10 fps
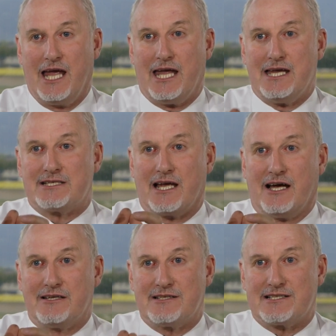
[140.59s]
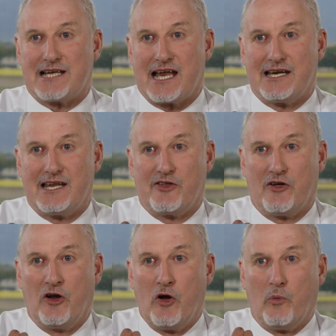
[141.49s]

is understanding that